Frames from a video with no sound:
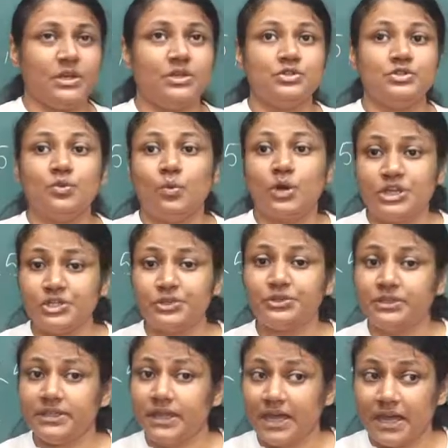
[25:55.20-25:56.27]
So, what
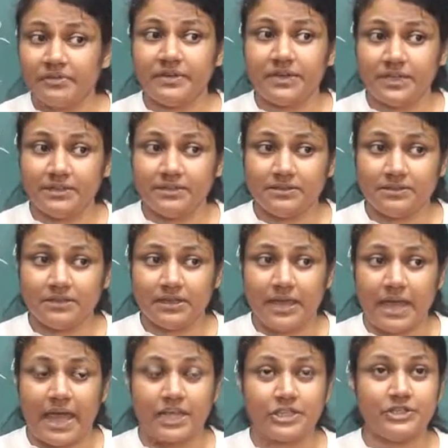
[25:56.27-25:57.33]
should they have done?
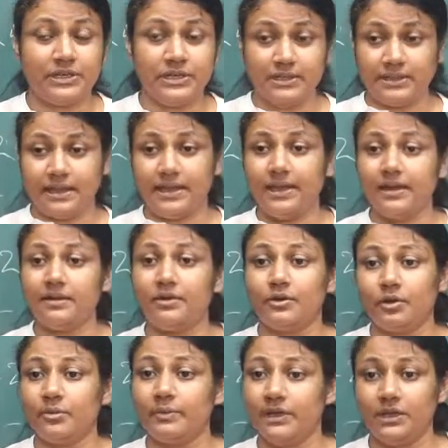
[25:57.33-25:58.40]
Actually, they are
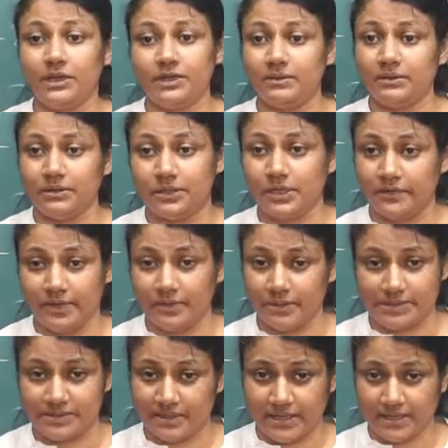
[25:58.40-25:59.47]
Roman
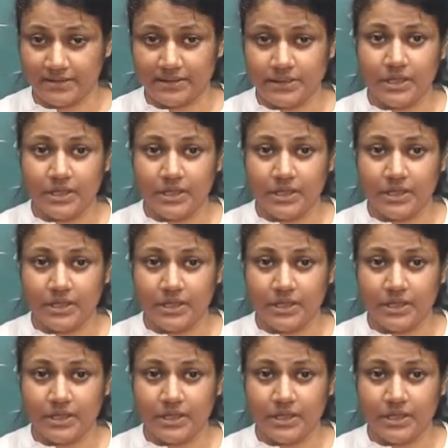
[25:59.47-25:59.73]
governors, right?